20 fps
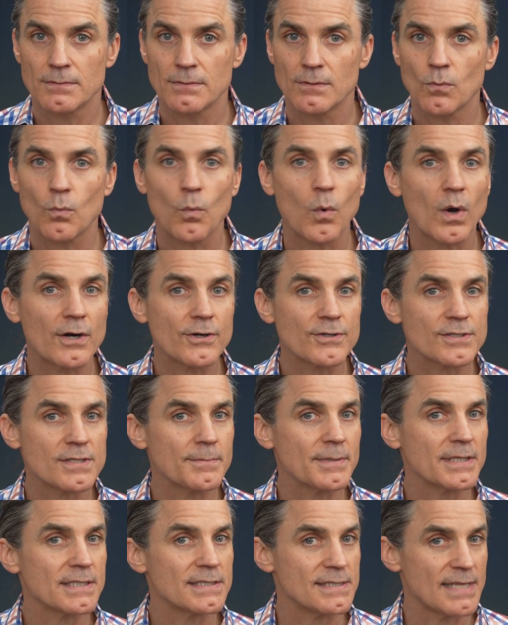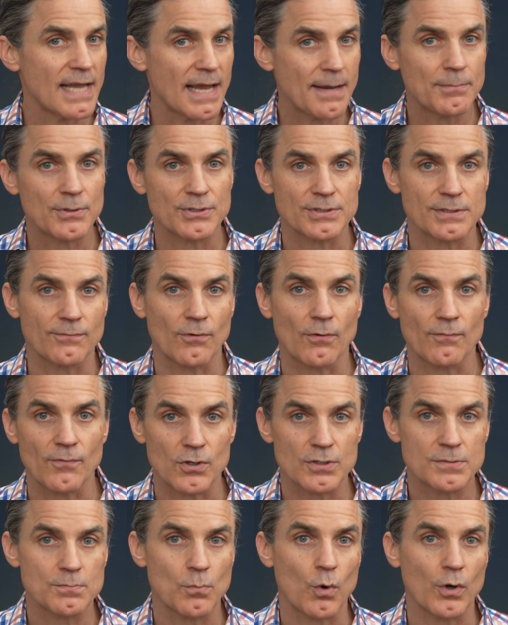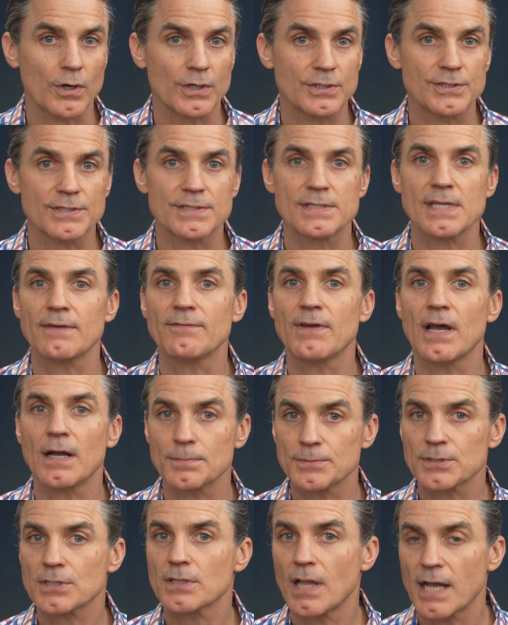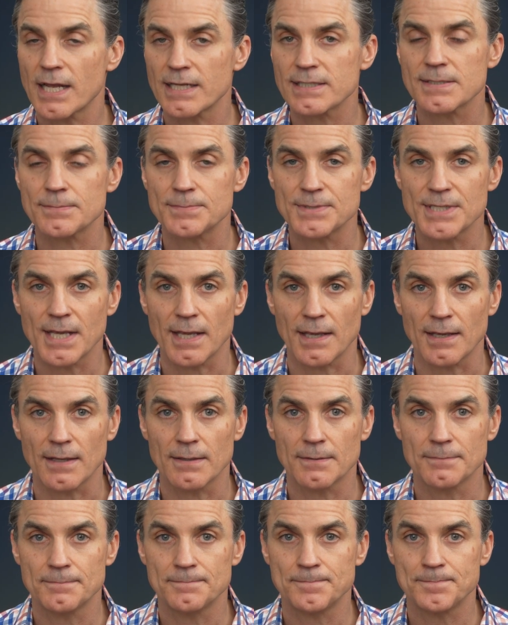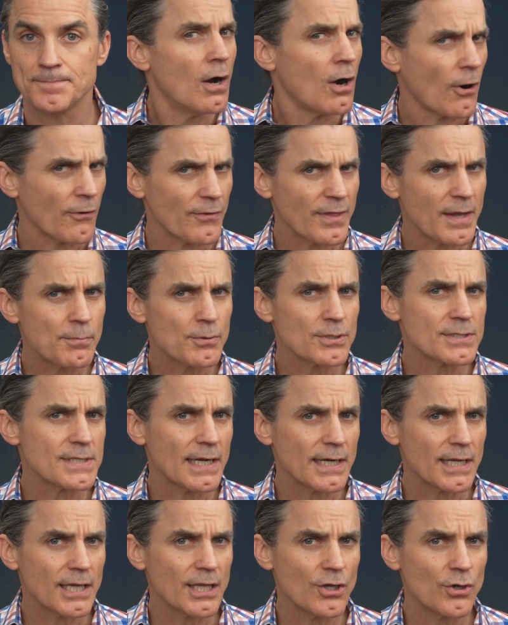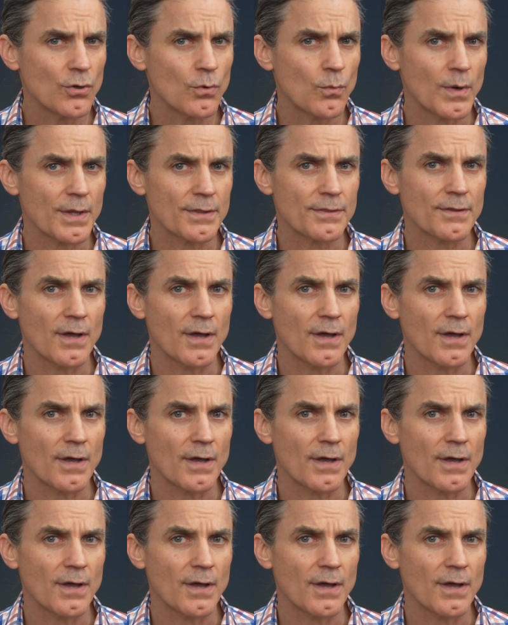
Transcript: What are some examples of reverse mortgages they've helped clients obtain? Are they presenting you with